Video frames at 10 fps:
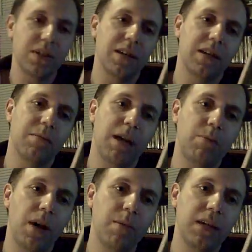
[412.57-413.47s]
Um, I'd
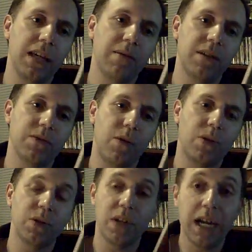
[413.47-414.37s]
probably give it, as far
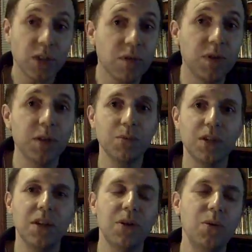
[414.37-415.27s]
as slasher films
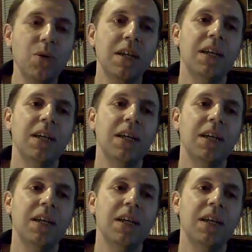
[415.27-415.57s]
go,